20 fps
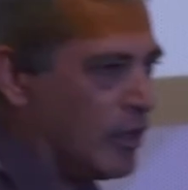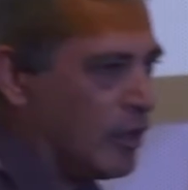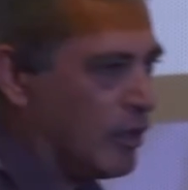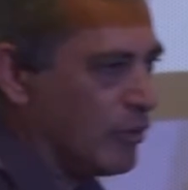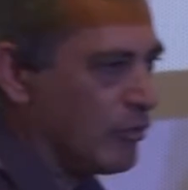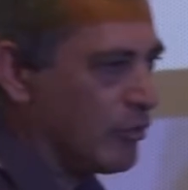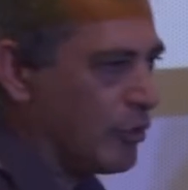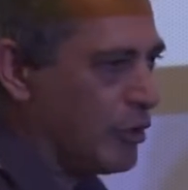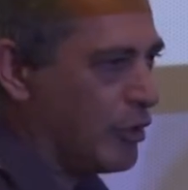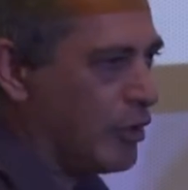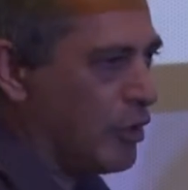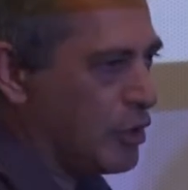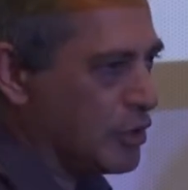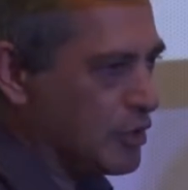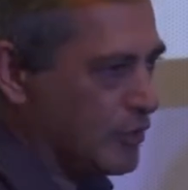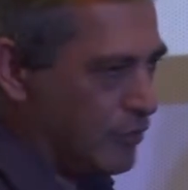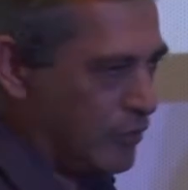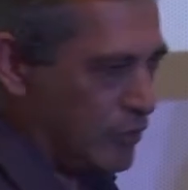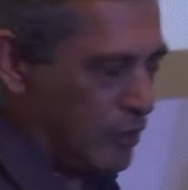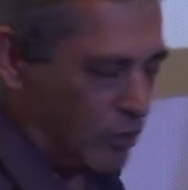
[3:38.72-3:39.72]
very
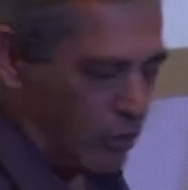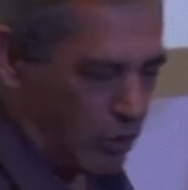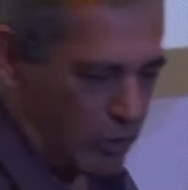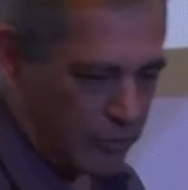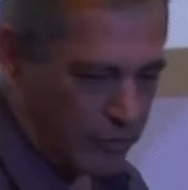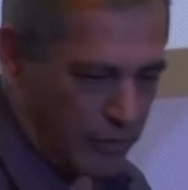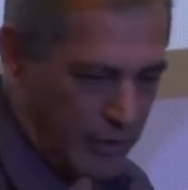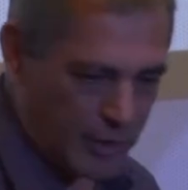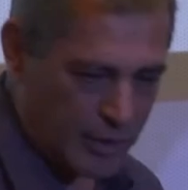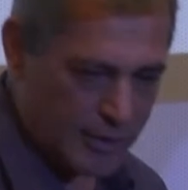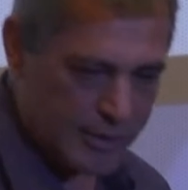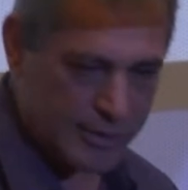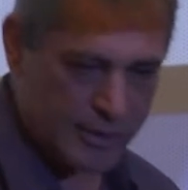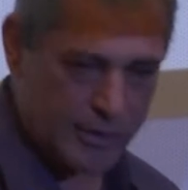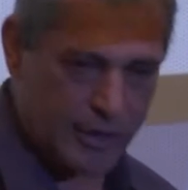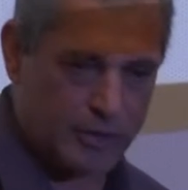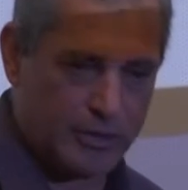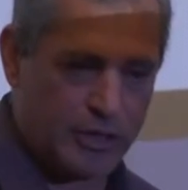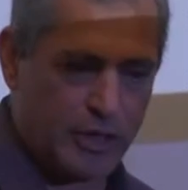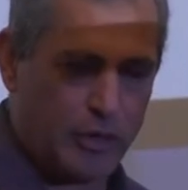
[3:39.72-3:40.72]
large log files,
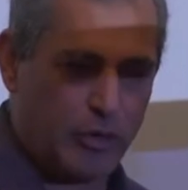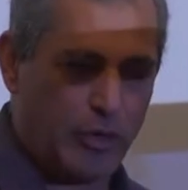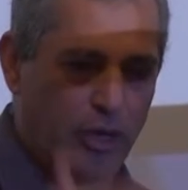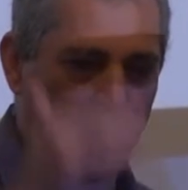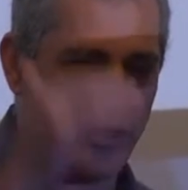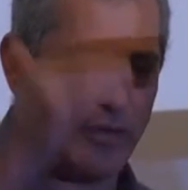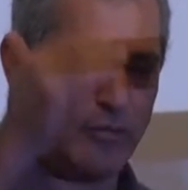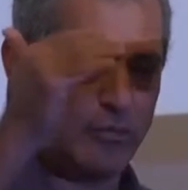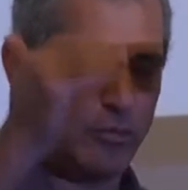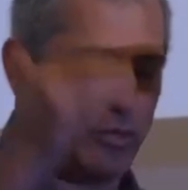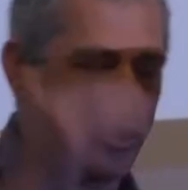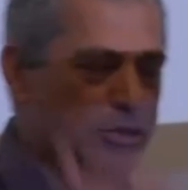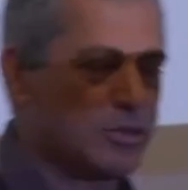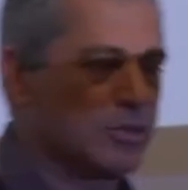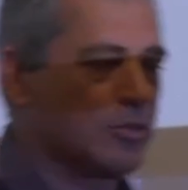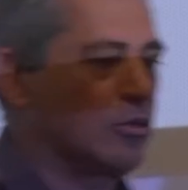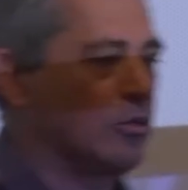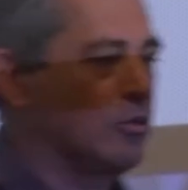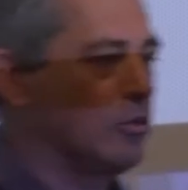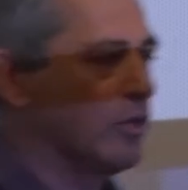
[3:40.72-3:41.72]
and then you have what's
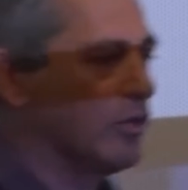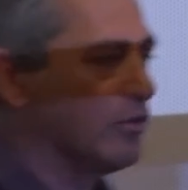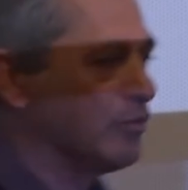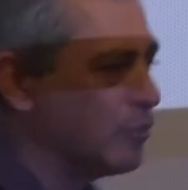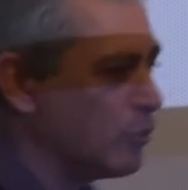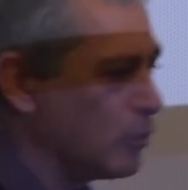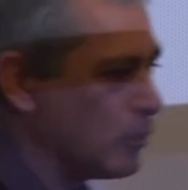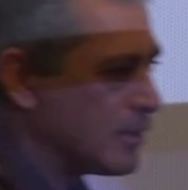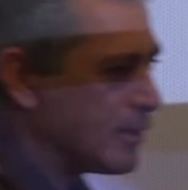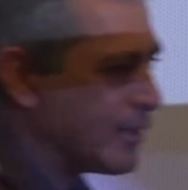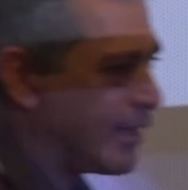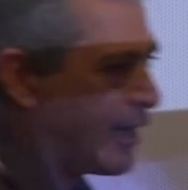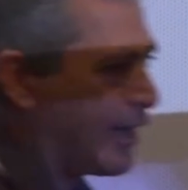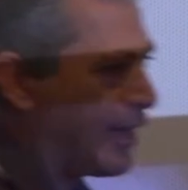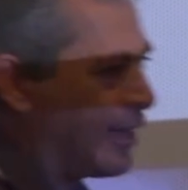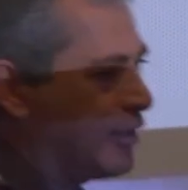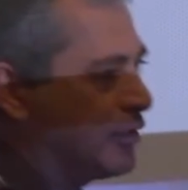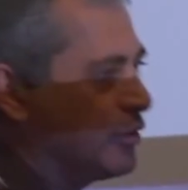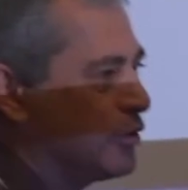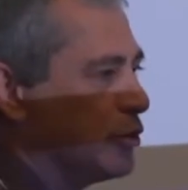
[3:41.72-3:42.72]
called a full
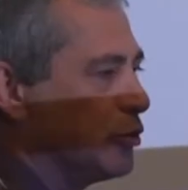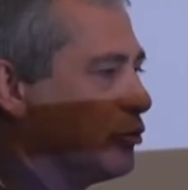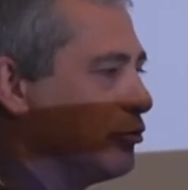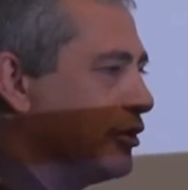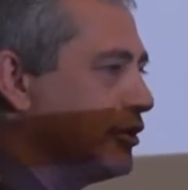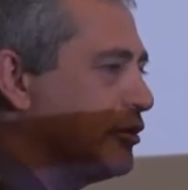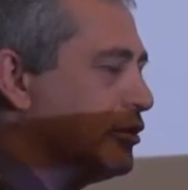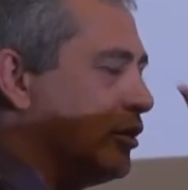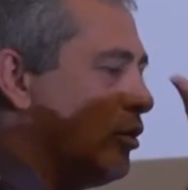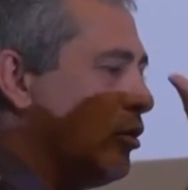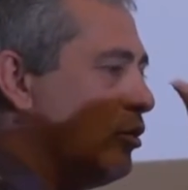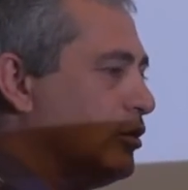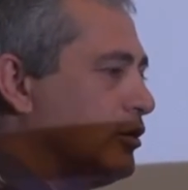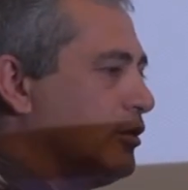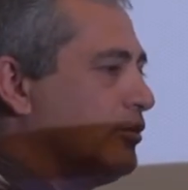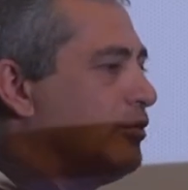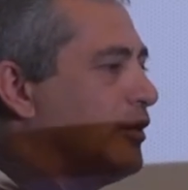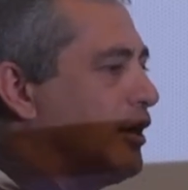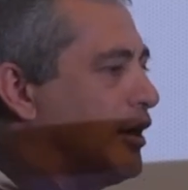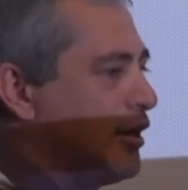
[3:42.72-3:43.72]
scan. You read all the
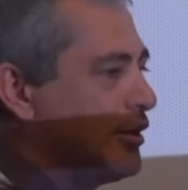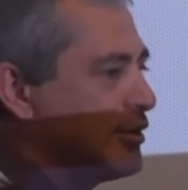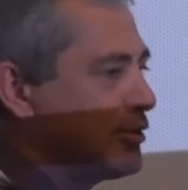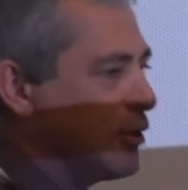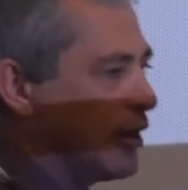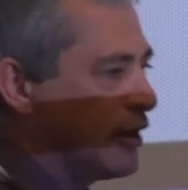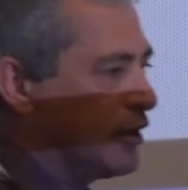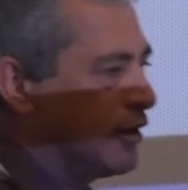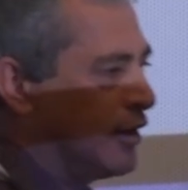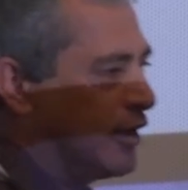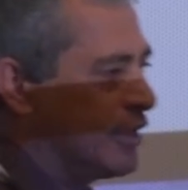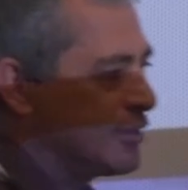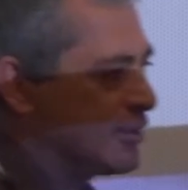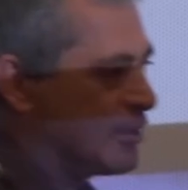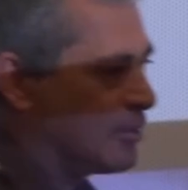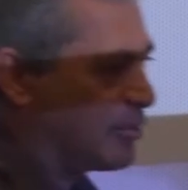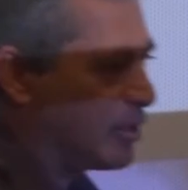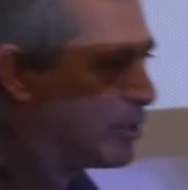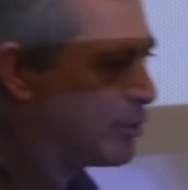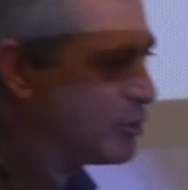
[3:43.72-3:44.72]
files, you analyze
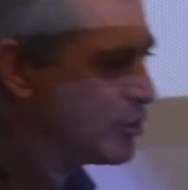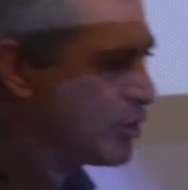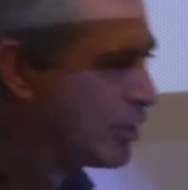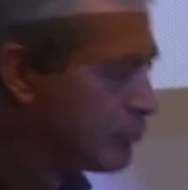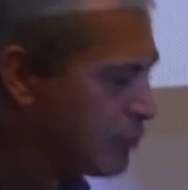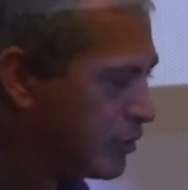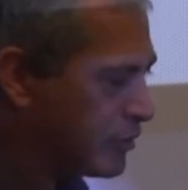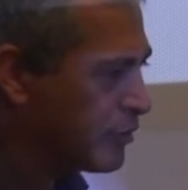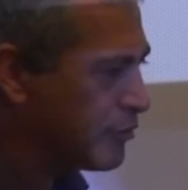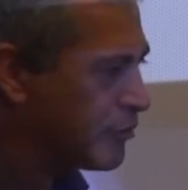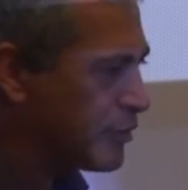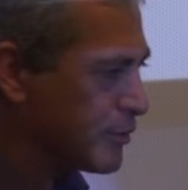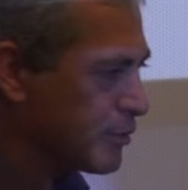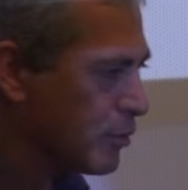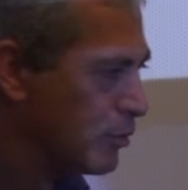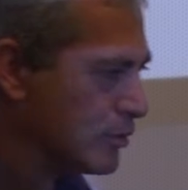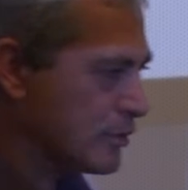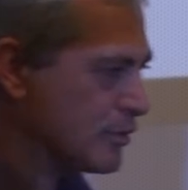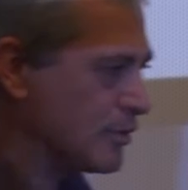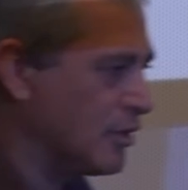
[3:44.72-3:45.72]
them, and you generate the
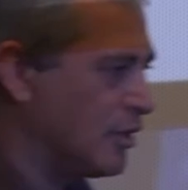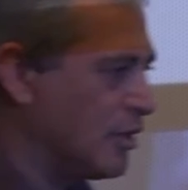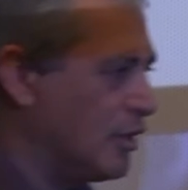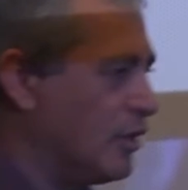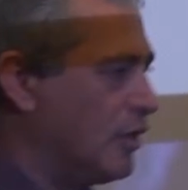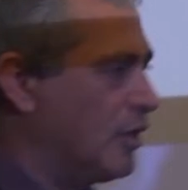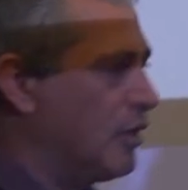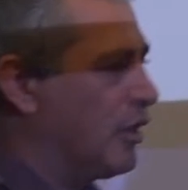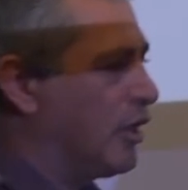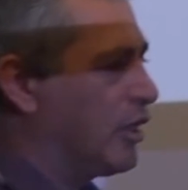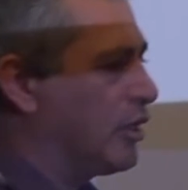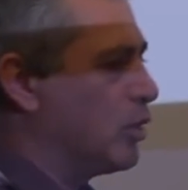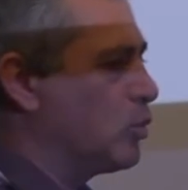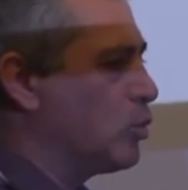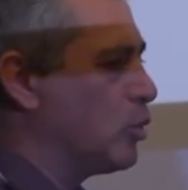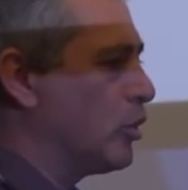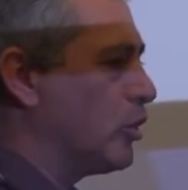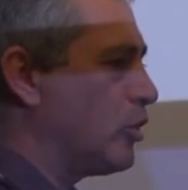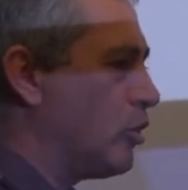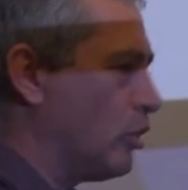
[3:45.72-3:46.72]
results. And you
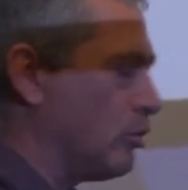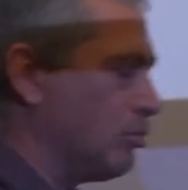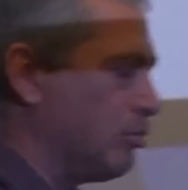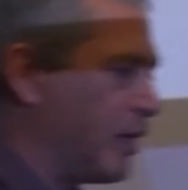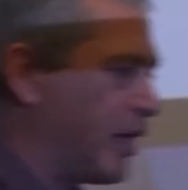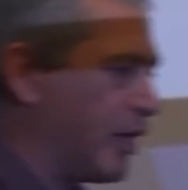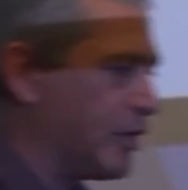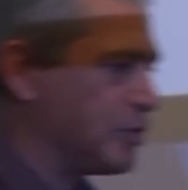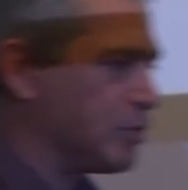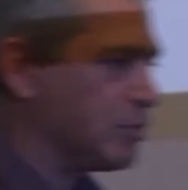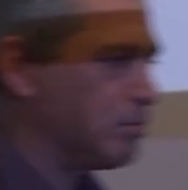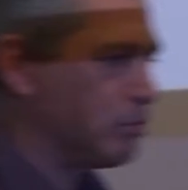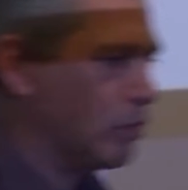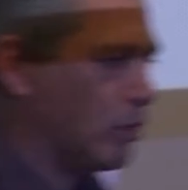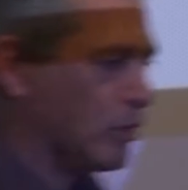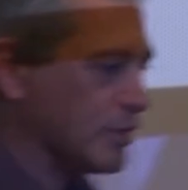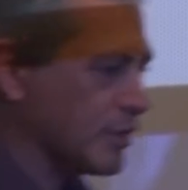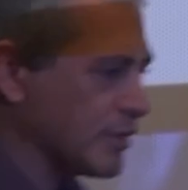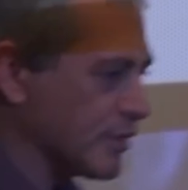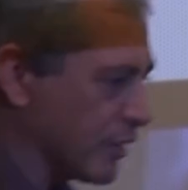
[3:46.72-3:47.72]
work on batch
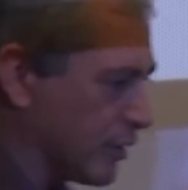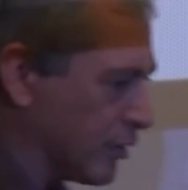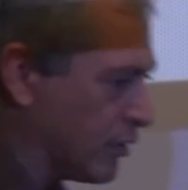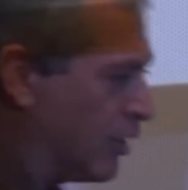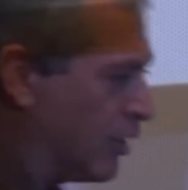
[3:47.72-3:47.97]
processing.